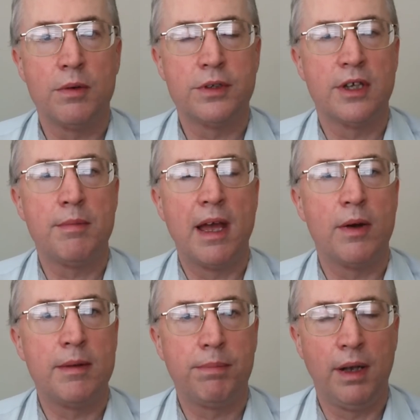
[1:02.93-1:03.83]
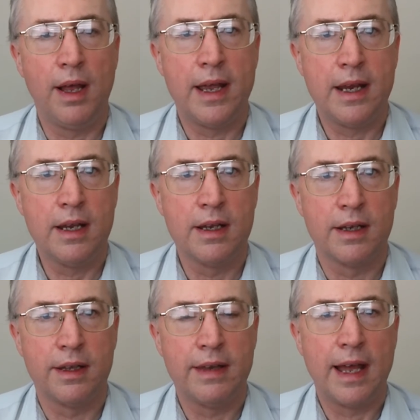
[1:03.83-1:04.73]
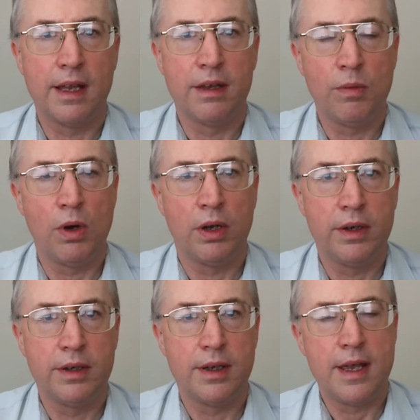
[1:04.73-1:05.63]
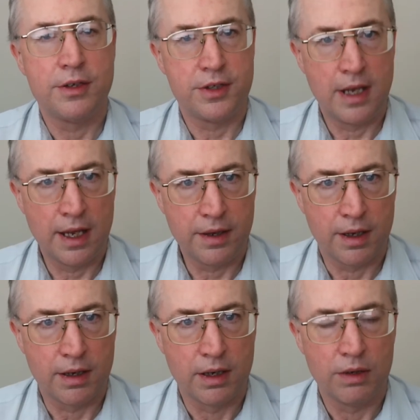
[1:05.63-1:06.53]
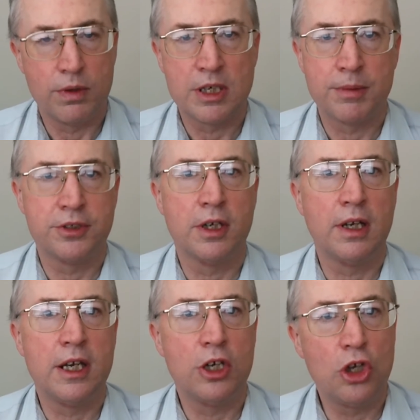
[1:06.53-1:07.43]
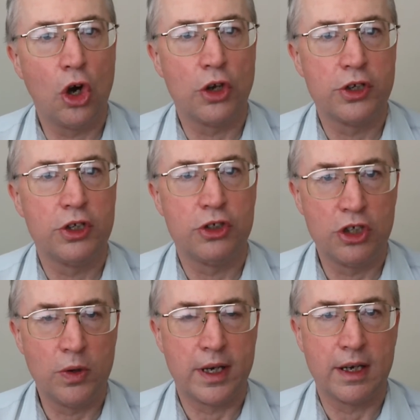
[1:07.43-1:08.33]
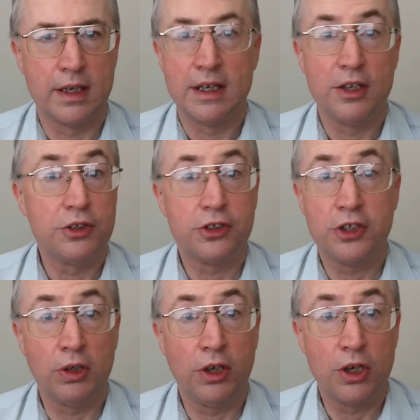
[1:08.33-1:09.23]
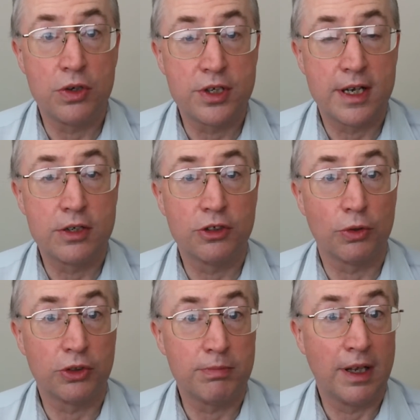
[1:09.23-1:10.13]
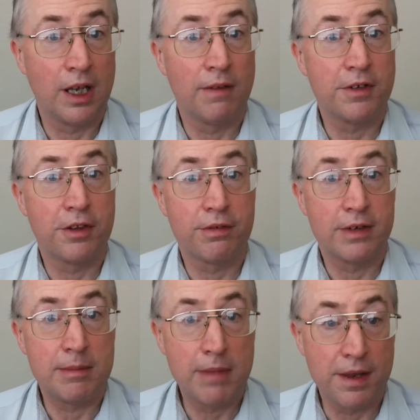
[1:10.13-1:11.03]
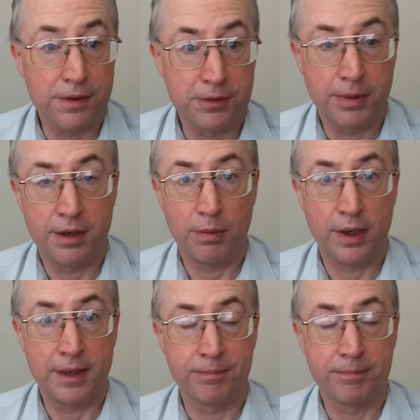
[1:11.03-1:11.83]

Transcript: somehow implying that the one is the other, which I'm certainly not doing. Still no taste or smell after 3 months, by the way.